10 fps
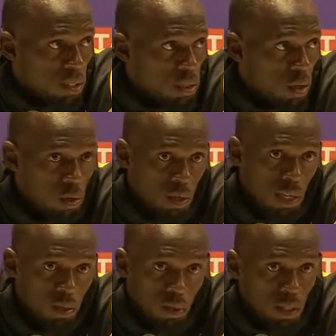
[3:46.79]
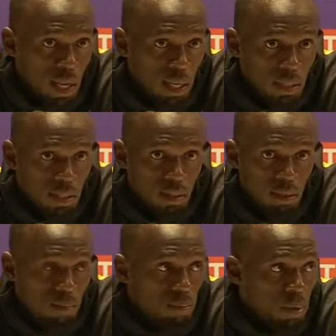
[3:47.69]
So that was like
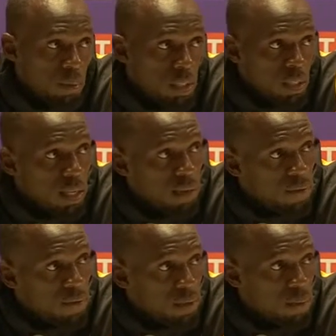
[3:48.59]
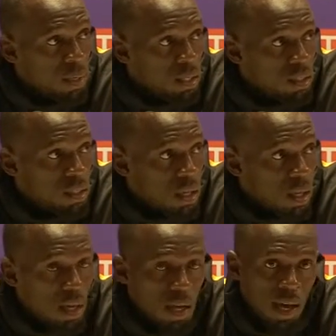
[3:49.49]
pretty much 10, 15 minutes.
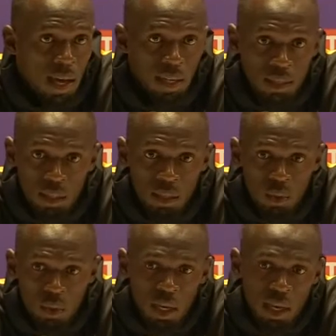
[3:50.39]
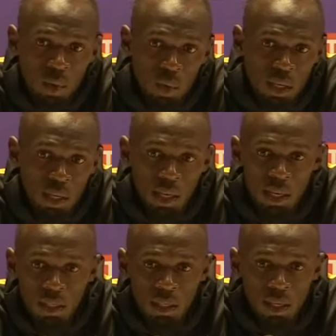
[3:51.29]
And it was kind of windy,
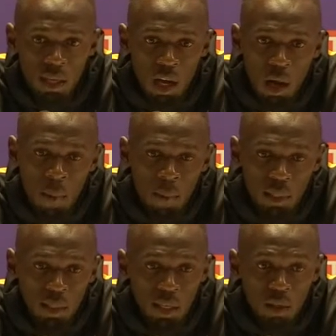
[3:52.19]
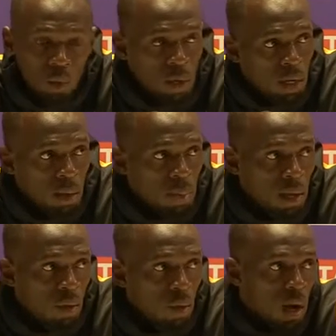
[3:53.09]
and I remember saying to one of them,
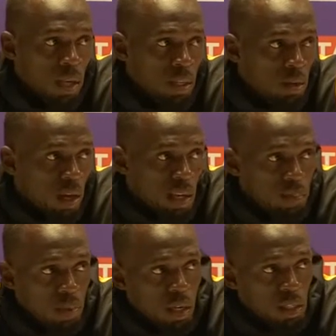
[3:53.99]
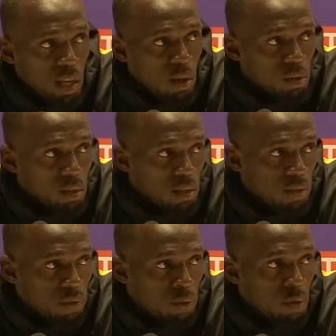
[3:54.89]
like, why did you guys bring us out
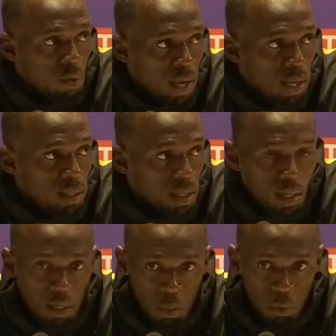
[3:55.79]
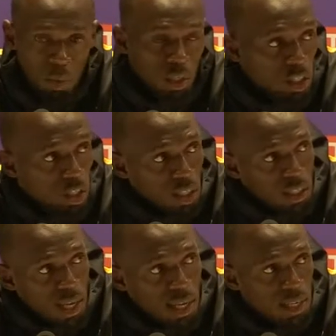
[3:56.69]
if you know that we're just going to
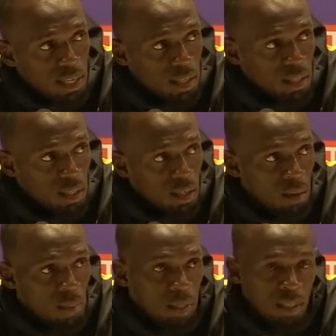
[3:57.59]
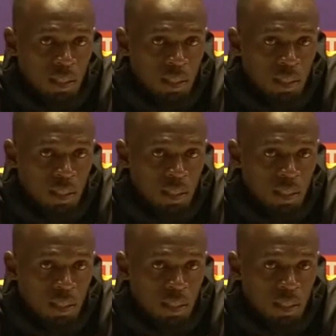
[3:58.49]
stand there? You know what I mean?